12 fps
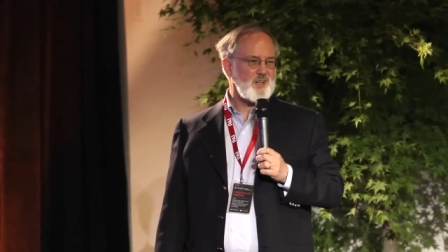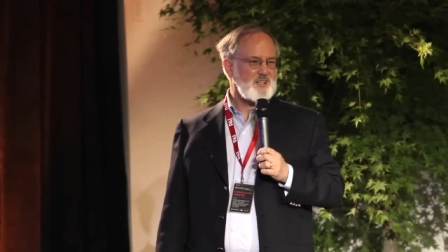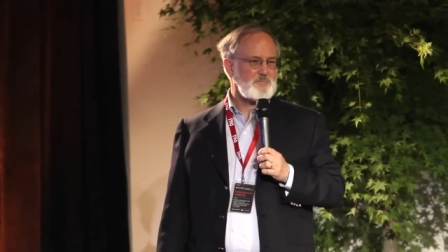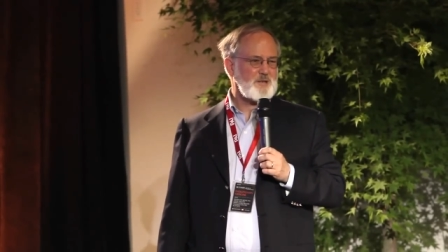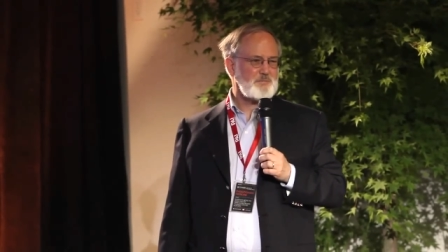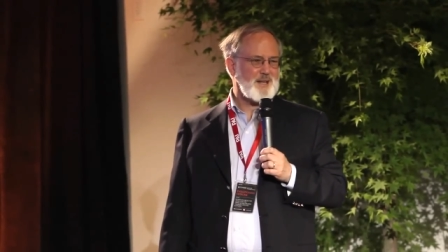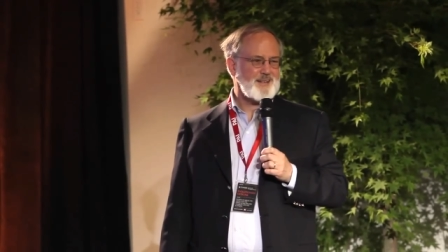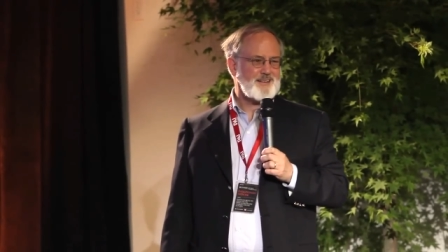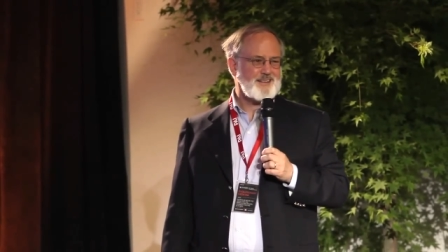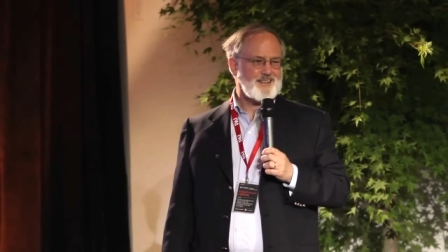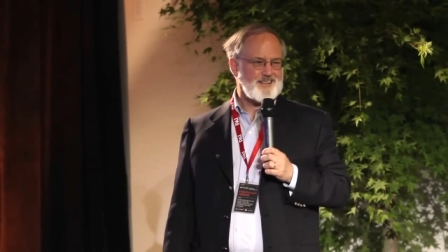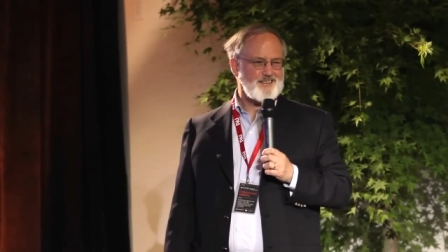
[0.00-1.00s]
one that's been
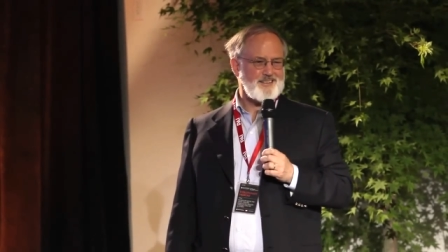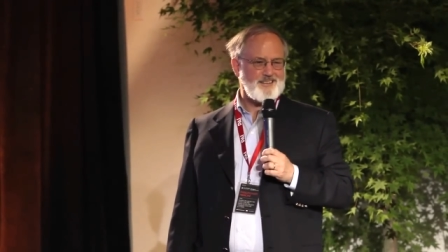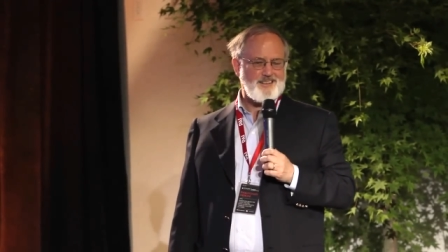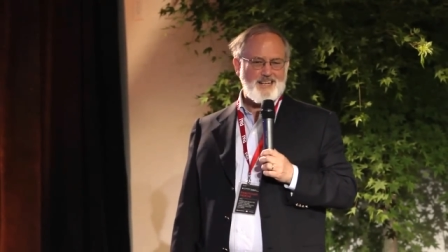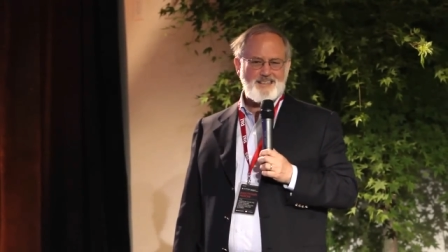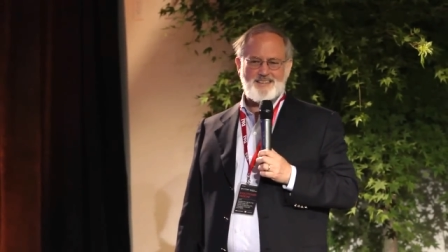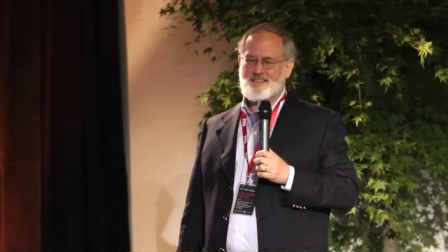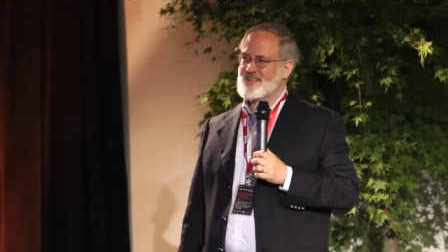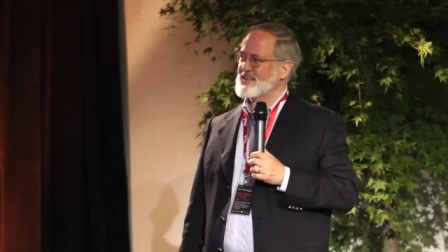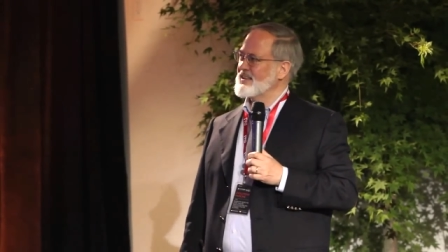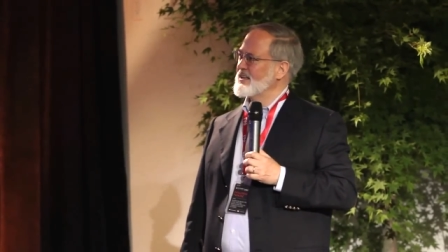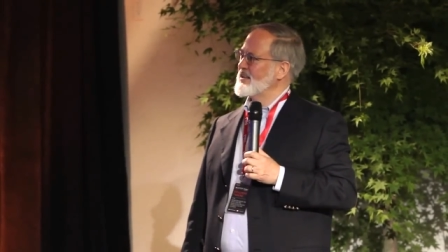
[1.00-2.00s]
badly
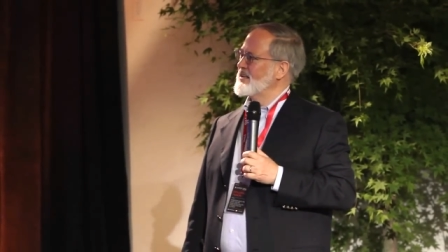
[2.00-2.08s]
neglected.